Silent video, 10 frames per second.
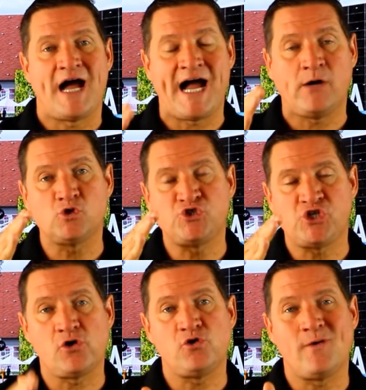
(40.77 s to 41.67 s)
I will
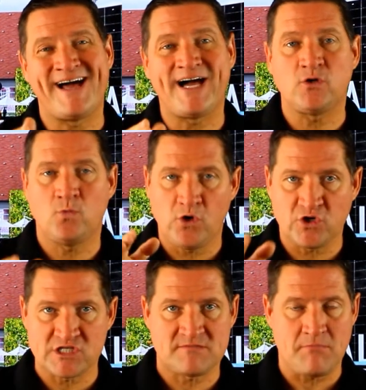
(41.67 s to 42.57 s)
show you how to
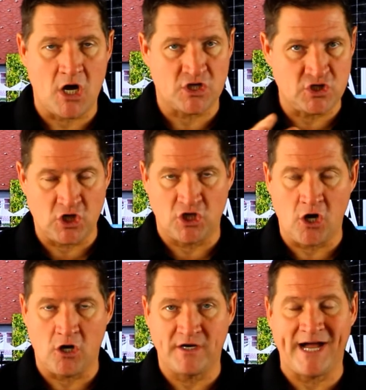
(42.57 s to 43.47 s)
work smart, not
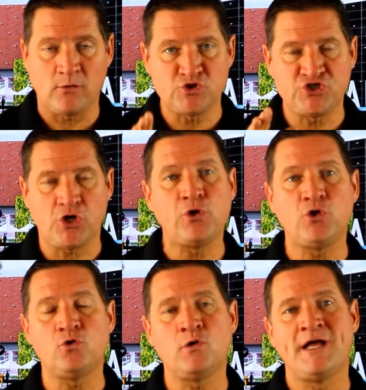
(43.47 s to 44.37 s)
hard. I will show
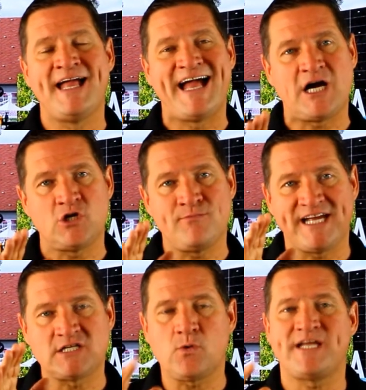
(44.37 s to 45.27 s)
you how to
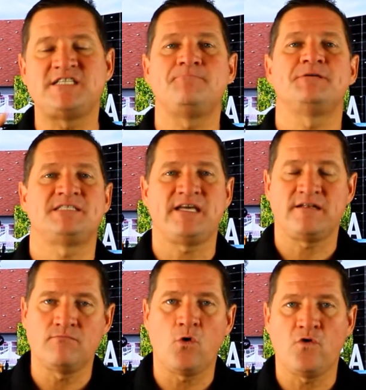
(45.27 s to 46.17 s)
make
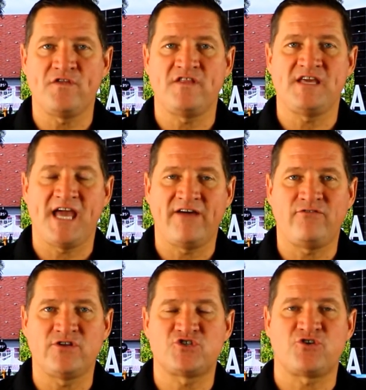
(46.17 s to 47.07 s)
20% more than the
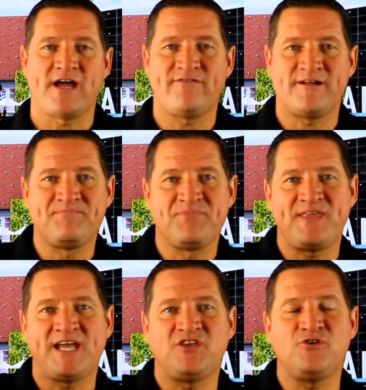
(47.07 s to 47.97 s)
average driver.
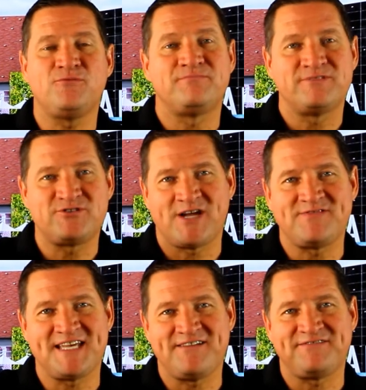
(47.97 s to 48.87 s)
Thank you. Drive
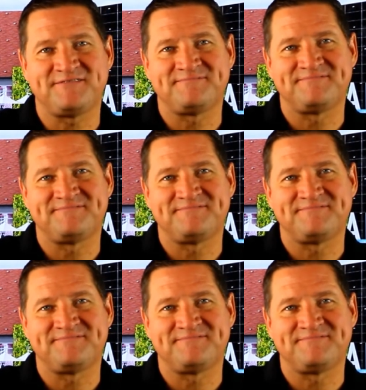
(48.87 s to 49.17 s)
safe.